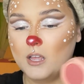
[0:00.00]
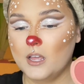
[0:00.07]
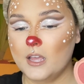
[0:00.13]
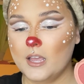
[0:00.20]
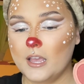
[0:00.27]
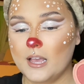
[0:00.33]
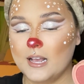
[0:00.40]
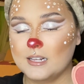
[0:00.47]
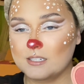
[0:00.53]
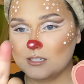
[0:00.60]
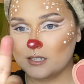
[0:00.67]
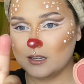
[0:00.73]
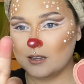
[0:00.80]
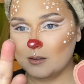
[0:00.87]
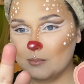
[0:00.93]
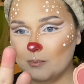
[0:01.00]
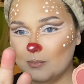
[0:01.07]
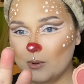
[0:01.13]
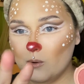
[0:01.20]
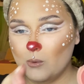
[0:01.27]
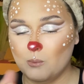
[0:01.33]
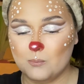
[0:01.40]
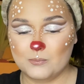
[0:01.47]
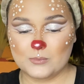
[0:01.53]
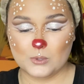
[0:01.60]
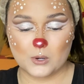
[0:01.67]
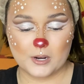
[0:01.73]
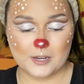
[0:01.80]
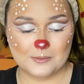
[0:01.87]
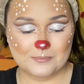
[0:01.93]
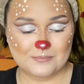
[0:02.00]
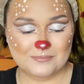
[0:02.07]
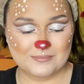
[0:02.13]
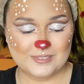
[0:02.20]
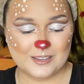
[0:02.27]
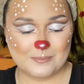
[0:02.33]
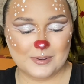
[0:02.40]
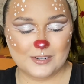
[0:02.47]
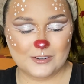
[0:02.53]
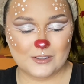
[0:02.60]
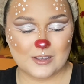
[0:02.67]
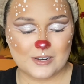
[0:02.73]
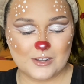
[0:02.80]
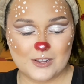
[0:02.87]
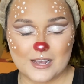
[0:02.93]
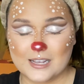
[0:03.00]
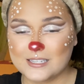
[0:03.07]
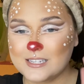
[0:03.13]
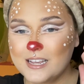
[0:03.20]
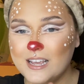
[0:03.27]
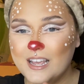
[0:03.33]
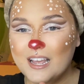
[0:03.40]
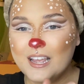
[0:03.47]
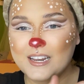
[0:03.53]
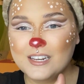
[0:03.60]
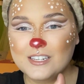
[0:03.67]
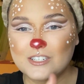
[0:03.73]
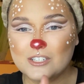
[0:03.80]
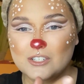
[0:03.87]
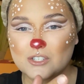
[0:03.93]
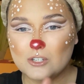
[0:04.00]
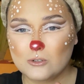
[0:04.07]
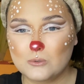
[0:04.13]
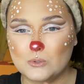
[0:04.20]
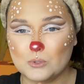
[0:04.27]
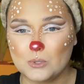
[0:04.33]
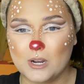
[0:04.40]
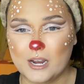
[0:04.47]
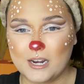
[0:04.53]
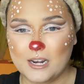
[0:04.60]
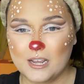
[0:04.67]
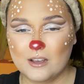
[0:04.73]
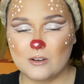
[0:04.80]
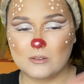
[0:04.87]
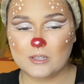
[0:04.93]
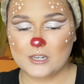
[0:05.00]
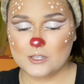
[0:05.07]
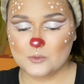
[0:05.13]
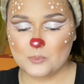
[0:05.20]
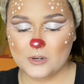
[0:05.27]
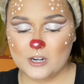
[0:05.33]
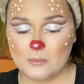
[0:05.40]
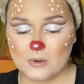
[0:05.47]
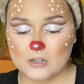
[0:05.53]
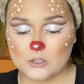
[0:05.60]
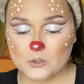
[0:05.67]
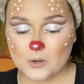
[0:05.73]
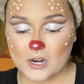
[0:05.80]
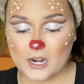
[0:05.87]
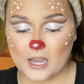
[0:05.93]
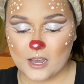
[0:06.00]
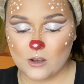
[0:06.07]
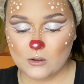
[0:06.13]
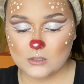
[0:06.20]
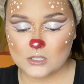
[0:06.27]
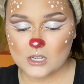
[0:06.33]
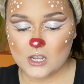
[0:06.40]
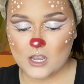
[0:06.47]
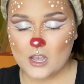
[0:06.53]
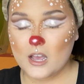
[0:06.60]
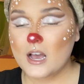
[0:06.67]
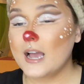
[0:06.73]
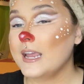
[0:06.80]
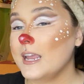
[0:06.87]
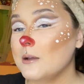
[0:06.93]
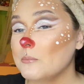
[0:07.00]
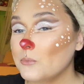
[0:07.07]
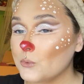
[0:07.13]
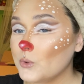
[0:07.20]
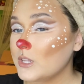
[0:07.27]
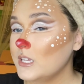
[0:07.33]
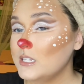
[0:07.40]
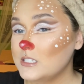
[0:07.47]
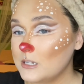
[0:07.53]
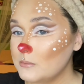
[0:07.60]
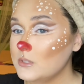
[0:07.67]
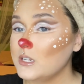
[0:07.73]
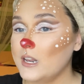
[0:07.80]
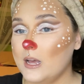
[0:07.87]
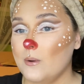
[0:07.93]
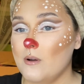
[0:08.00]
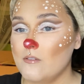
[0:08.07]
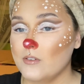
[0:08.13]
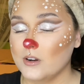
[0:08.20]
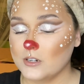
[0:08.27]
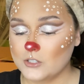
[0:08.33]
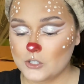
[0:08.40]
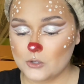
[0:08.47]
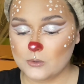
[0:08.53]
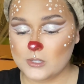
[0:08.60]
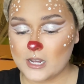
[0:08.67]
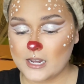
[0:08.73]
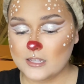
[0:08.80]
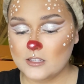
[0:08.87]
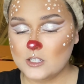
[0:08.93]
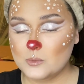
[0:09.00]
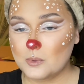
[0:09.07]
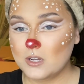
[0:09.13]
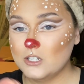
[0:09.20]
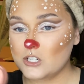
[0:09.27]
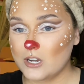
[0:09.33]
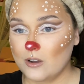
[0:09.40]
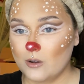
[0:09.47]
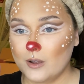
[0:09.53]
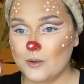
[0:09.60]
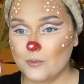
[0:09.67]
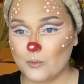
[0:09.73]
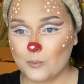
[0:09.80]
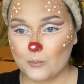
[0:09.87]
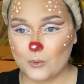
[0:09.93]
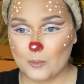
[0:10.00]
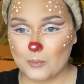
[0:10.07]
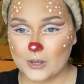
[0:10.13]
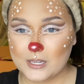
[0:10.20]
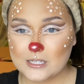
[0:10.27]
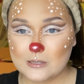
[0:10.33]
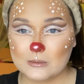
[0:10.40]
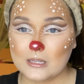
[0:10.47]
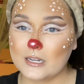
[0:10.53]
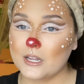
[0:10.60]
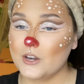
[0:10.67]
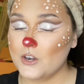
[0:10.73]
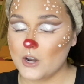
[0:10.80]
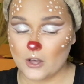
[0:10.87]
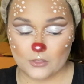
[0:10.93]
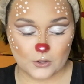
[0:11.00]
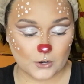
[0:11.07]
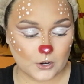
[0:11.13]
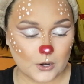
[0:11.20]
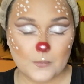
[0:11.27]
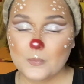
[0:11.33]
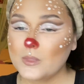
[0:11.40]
it has... Oh, sorry. Didn't mean to do that to you guys. It is just so dry now that it's pretty much ran out. I am really tempted, however, to take the sponge out and replace it with like another